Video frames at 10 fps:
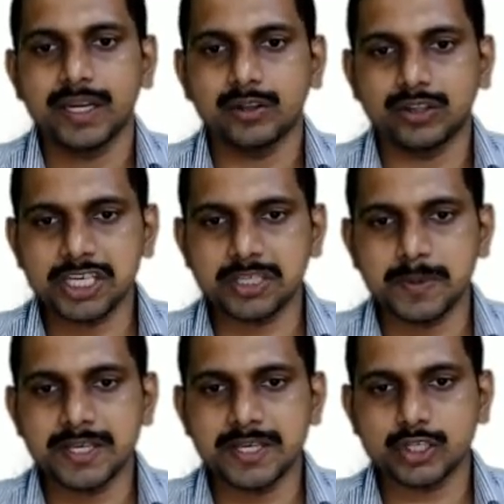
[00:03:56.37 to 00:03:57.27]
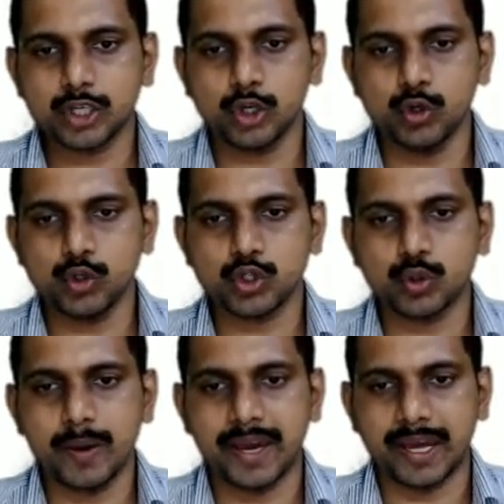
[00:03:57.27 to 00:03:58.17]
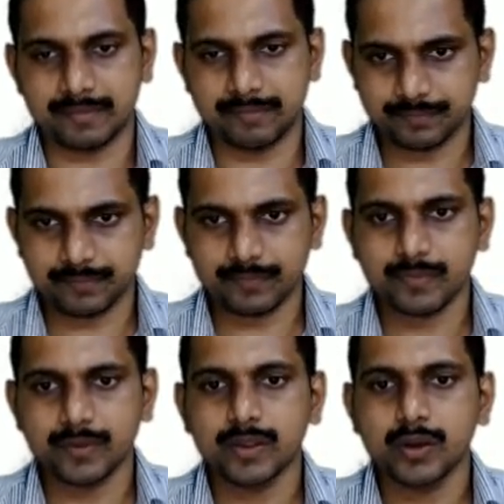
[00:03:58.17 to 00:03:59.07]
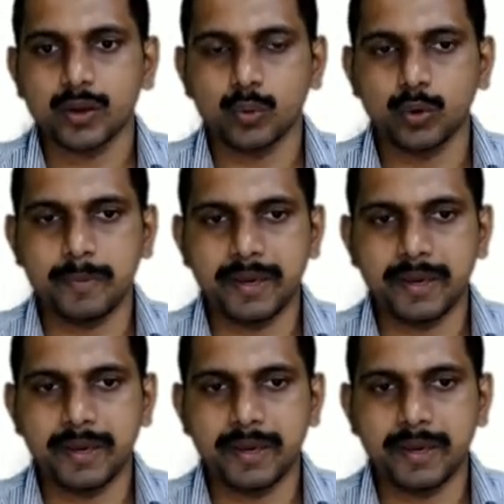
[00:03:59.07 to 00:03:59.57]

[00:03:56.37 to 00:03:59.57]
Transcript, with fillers: Now this means q square would be